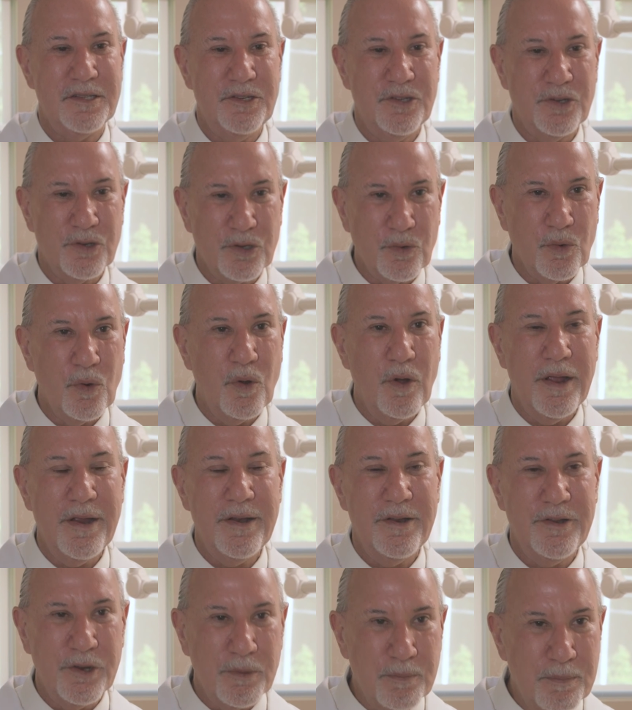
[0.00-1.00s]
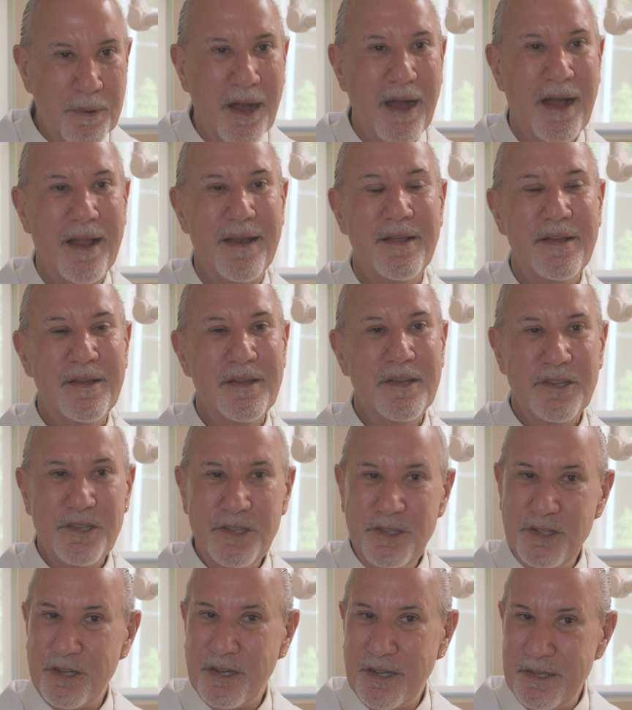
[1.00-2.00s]
in your groin, in your butt,
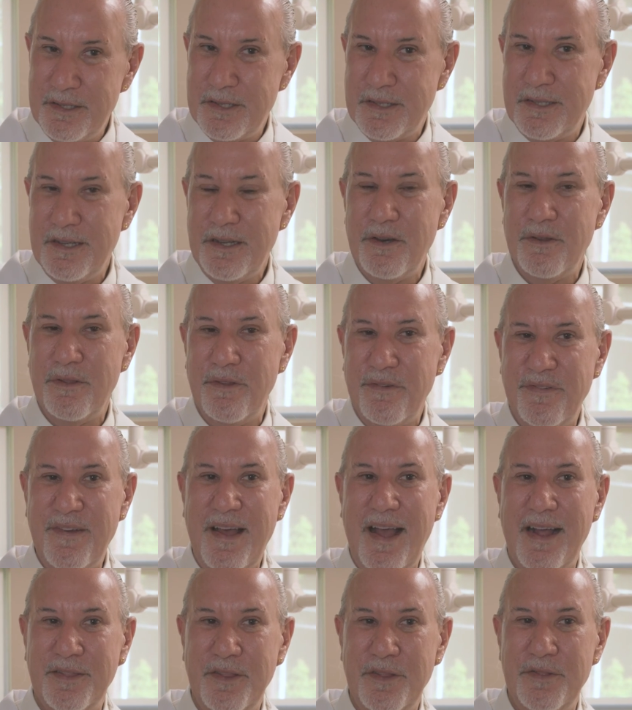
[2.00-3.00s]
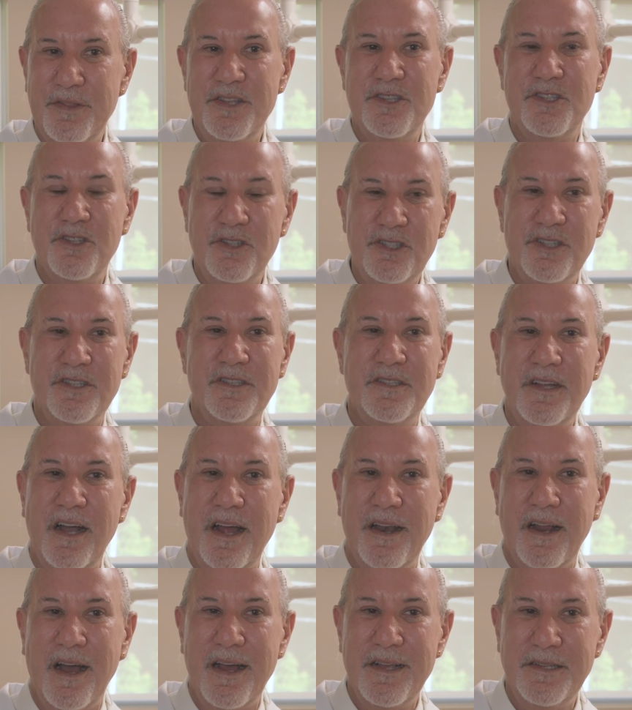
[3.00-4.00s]
you should consider the fact that these are just
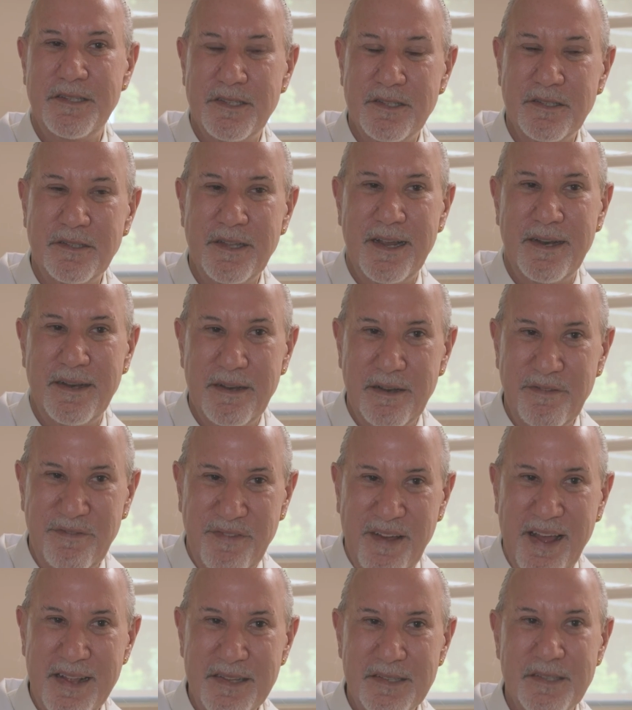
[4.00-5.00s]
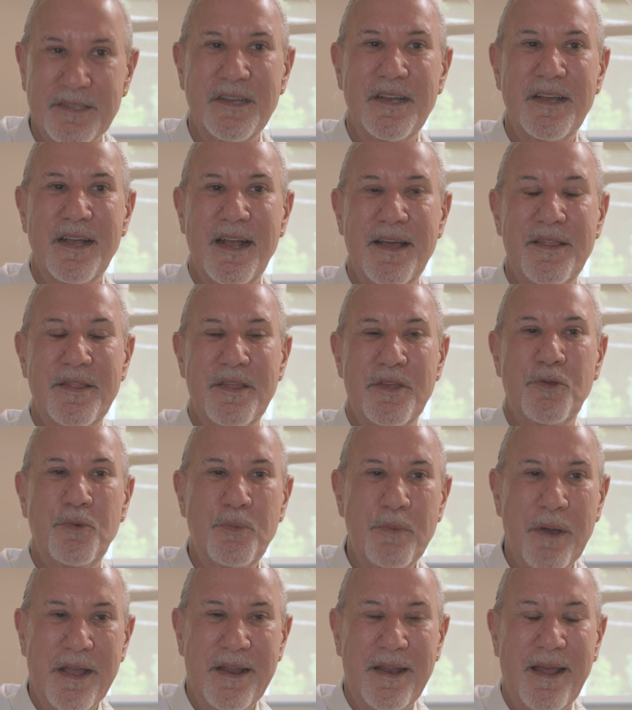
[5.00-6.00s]
not isolated events and that you
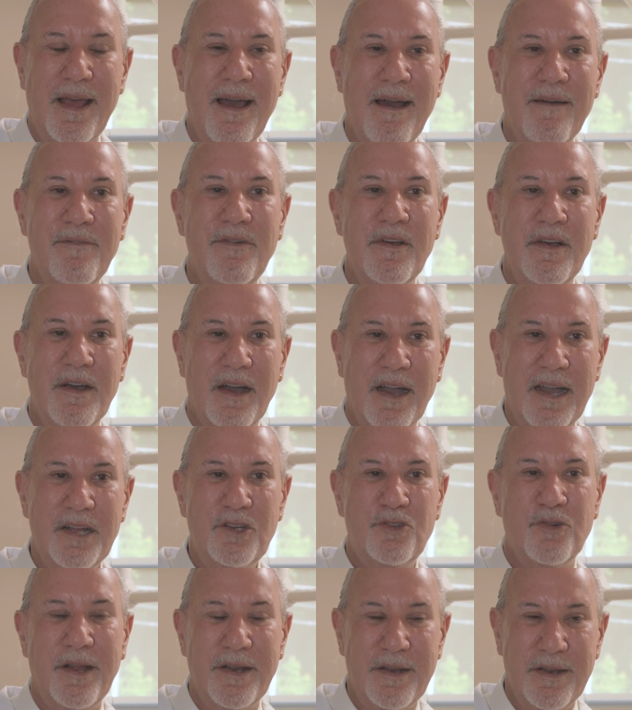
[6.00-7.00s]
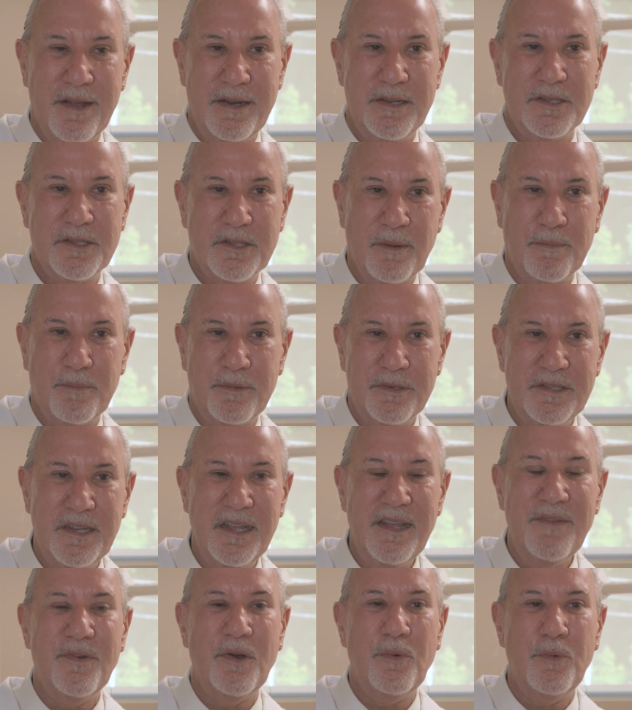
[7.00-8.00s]
might have hidradenitis
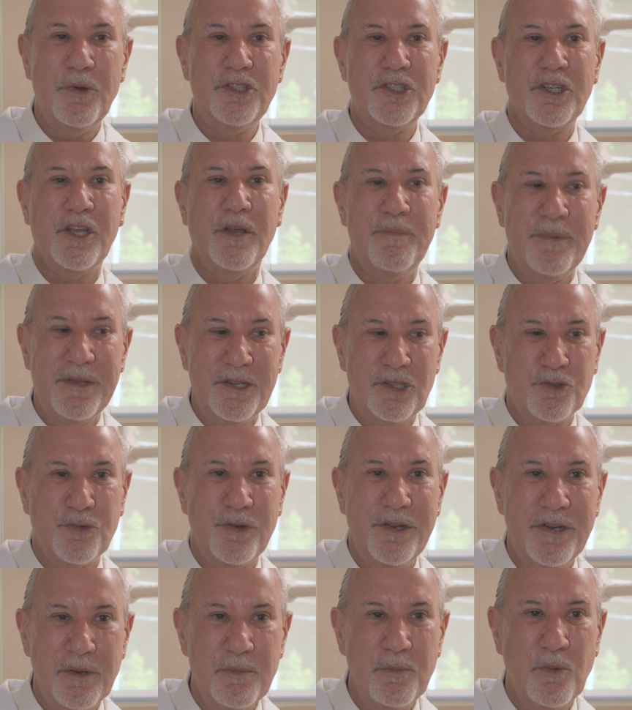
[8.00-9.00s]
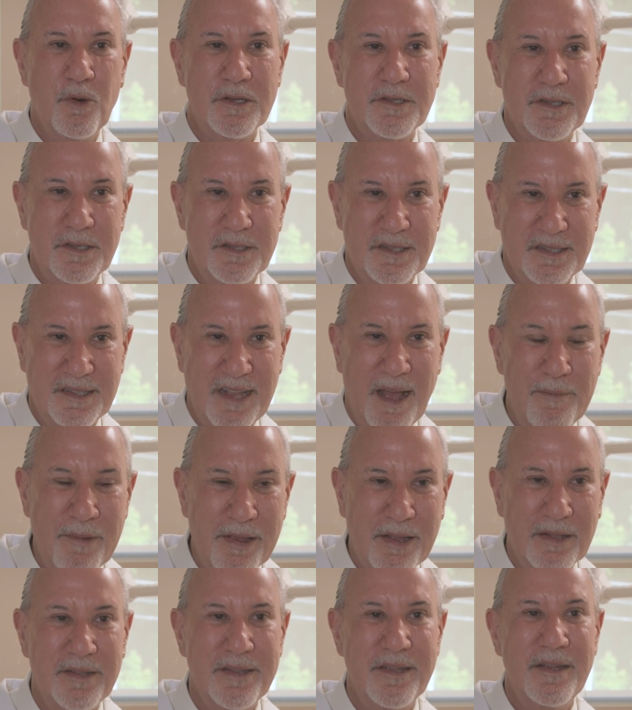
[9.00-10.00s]
suppurativa, which can be treated more
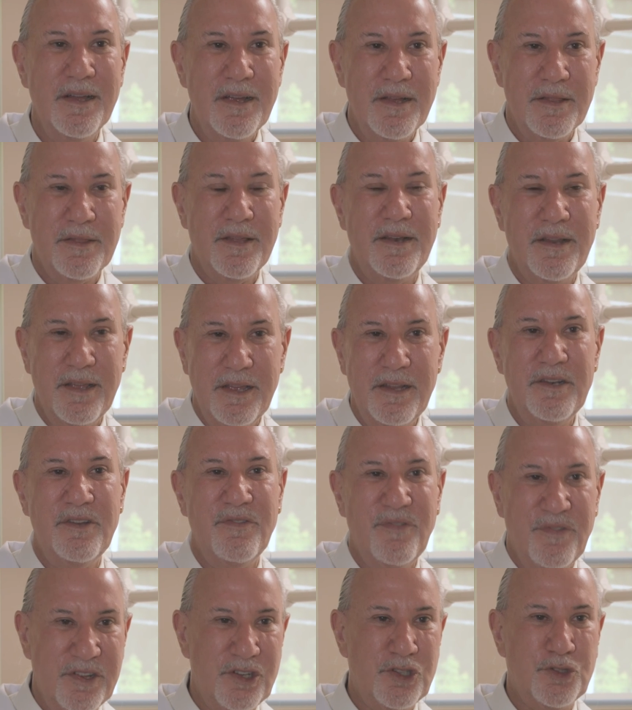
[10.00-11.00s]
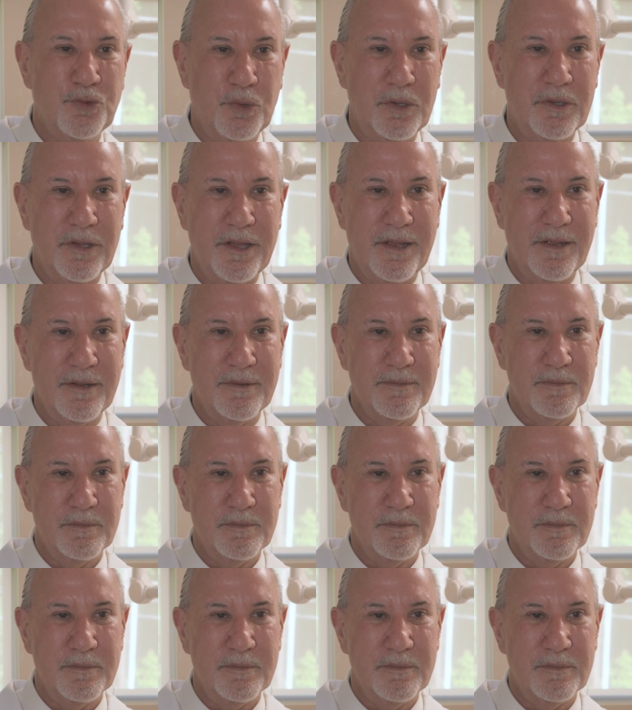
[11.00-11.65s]
systemically than individually.